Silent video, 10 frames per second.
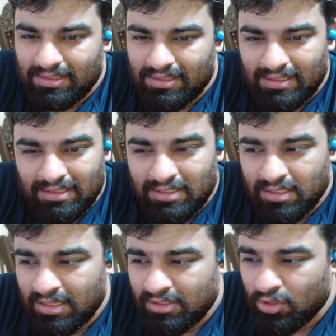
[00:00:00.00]
It's
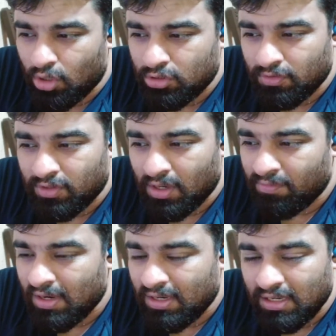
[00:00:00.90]
there's lots of
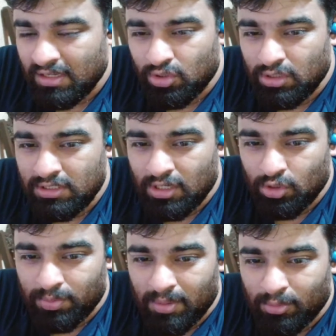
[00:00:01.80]
conflicting stories,
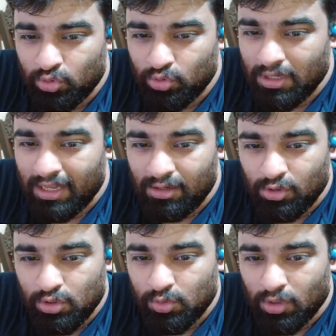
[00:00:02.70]
Anupam. Who the hell
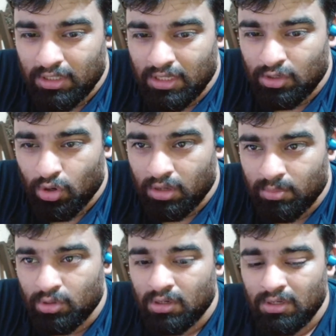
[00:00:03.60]
knows what they're talking
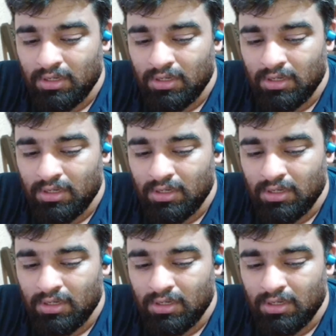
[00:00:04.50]
about?